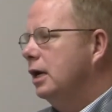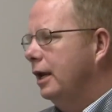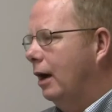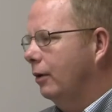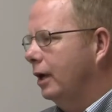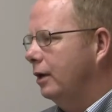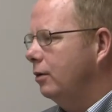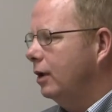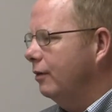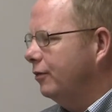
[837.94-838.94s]
now, can
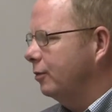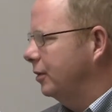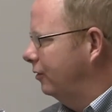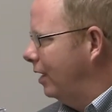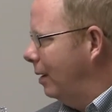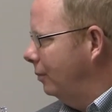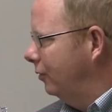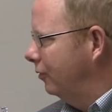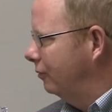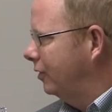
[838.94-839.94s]
you give some
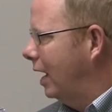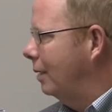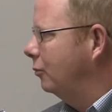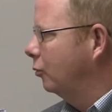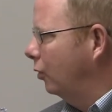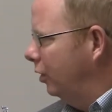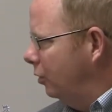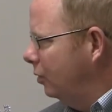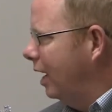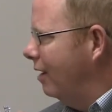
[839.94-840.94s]
examples of times where you